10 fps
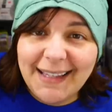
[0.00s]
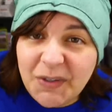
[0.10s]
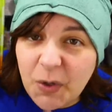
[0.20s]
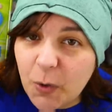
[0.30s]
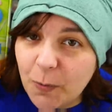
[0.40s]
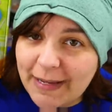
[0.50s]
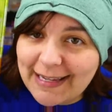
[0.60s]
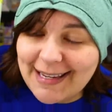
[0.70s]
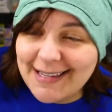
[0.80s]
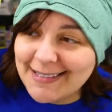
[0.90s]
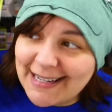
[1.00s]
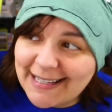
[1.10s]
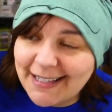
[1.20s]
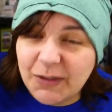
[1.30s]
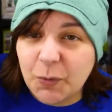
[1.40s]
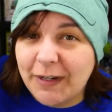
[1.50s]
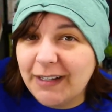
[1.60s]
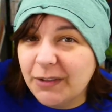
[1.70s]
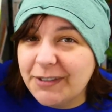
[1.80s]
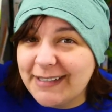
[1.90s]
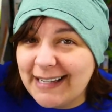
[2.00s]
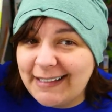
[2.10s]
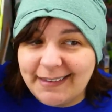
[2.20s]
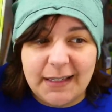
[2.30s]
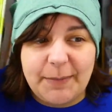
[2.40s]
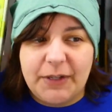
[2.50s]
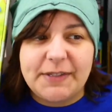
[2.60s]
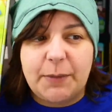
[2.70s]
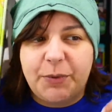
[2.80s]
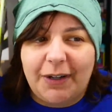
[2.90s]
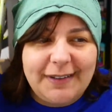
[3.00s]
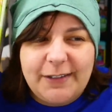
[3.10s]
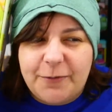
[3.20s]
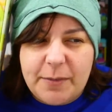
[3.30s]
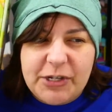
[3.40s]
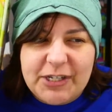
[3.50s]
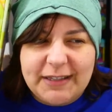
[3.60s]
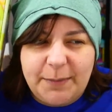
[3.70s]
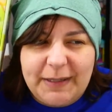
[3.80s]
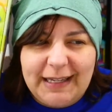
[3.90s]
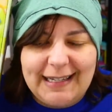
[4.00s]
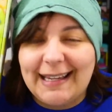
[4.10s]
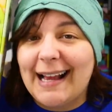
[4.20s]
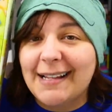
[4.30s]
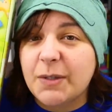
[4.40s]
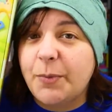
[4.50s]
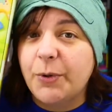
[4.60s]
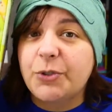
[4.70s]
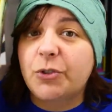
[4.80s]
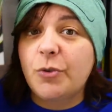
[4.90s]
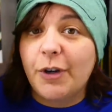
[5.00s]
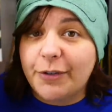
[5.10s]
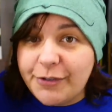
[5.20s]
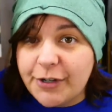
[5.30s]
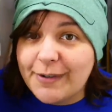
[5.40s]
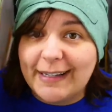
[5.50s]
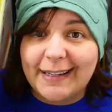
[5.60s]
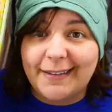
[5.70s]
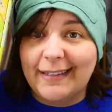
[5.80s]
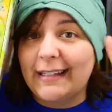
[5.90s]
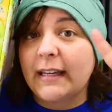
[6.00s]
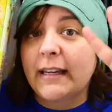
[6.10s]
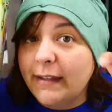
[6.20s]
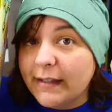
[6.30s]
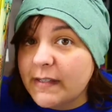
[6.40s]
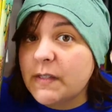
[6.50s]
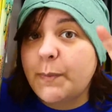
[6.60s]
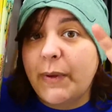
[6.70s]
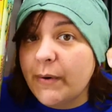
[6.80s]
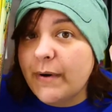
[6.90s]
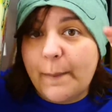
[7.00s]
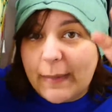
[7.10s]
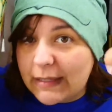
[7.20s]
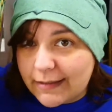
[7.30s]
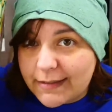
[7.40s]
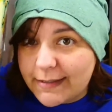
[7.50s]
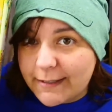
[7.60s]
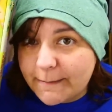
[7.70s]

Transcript: In no way is it a kit where I learned anything because they put all the information at the beginning as opposed to during the experiments.